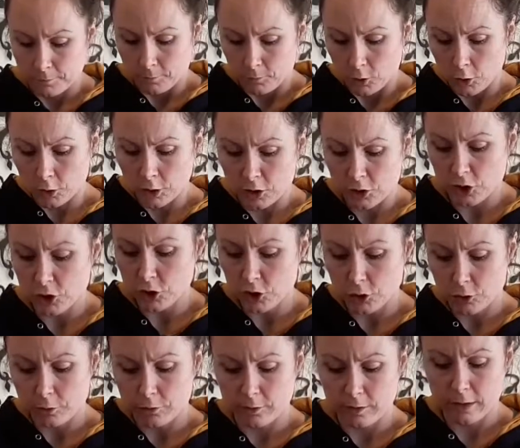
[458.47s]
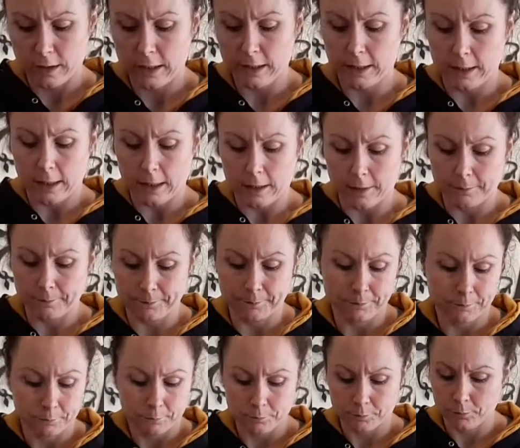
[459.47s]
You could just use the
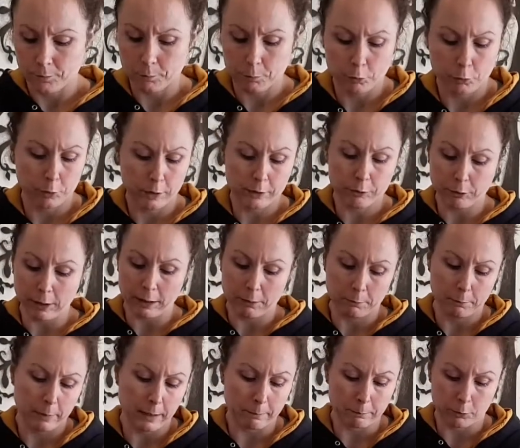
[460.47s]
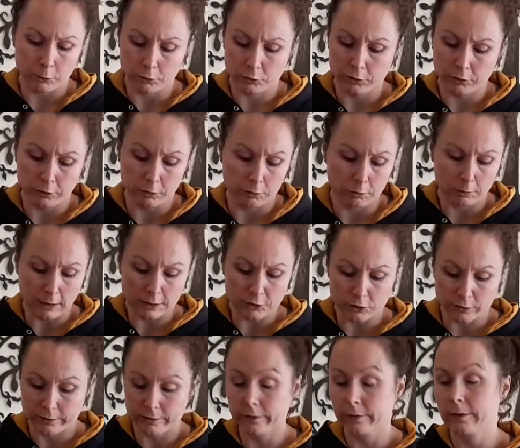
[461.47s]
pre-ground pepper too. I
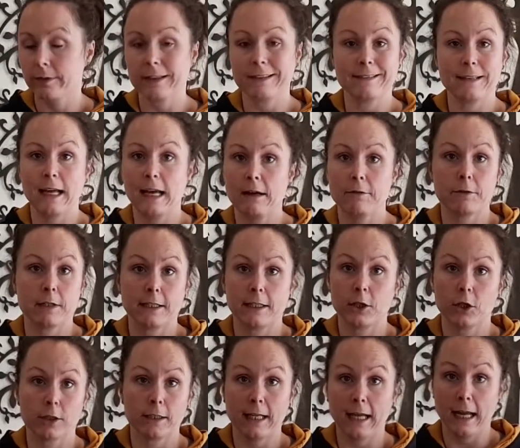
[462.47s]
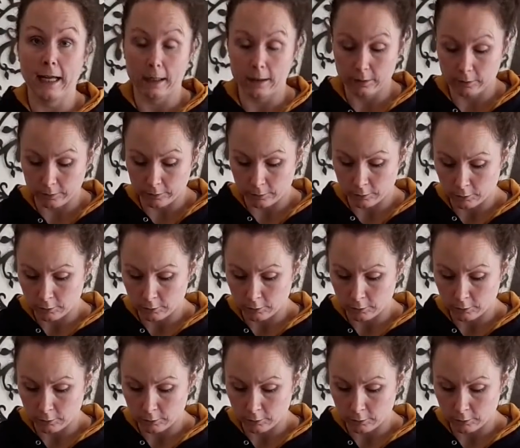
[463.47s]
just didn't have any on hand.